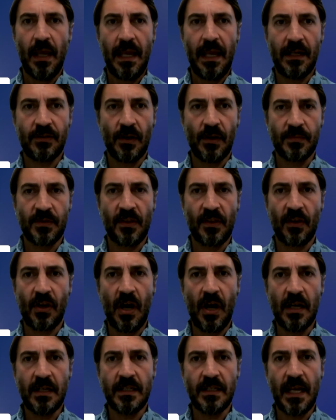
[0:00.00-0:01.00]
in terms of the
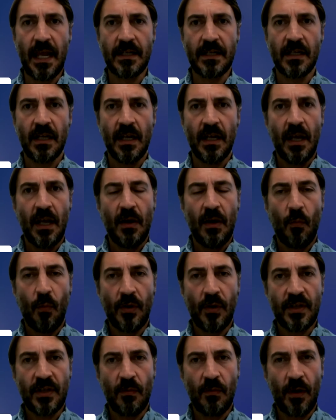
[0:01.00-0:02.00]
content,
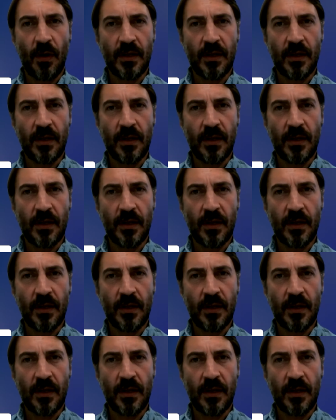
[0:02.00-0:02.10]
was